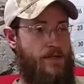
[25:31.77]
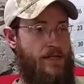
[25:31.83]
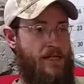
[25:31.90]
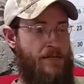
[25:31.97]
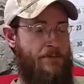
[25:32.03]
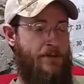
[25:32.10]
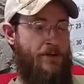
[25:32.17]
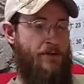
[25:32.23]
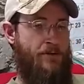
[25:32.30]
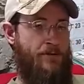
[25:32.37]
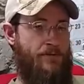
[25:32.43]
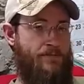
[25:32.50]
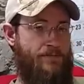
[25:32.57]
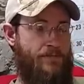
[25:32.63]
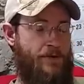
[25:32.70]
Email
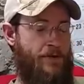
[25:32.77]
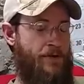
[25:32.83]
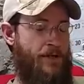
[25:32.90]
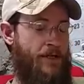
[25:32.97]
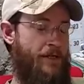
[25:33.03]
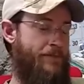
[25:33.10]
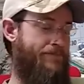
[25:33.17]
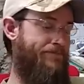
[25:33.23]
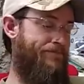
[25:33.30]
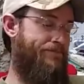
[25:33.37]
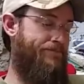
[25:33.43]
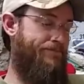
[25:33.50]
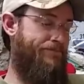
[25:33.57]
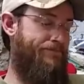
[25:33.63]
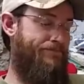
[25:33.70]
or uh,
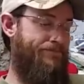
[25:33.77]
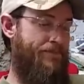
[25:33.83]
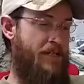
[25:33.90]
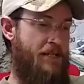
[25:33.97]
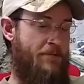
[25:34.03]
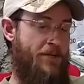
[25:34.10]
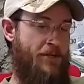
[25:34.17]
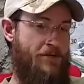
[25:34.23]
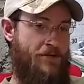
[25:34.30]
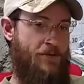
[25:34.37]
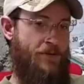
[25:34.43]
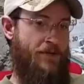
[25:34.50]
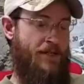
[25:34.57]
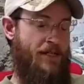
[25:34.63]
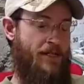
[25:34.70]
emails
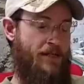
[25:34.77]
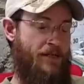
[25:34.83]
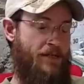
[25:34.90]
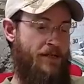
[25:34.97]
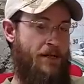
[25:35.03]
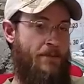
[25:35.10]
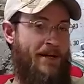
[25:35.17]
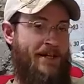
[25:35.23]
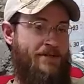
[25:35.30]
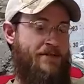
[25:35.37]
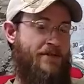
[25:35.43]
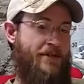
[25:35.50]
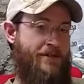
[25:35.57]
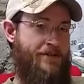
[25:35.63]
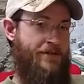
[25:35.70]
on the uh, about
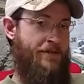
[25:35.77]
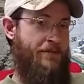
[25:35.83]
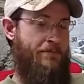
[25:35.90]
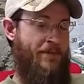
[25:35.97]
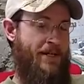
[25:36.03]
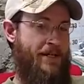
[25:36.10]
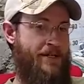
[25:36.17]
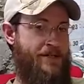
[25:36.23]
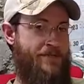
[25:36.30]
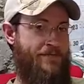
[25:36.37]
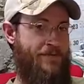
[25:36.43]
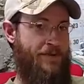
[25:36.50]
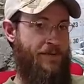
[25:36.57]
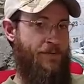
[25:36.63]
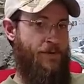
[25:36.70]
section of the page
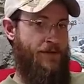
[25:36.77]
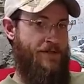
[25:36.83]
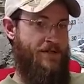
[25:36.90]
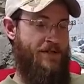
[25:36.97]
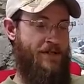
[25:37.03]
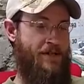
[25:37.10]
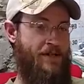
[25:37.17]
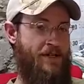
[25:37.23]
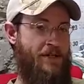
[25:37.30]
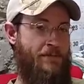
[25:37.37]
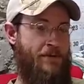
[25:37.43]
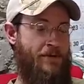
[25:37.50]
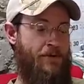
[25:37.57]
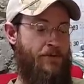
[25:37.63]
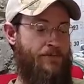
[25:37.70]
if you want to send an
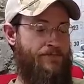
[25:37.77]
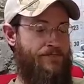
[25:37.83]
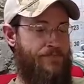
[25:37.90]
email.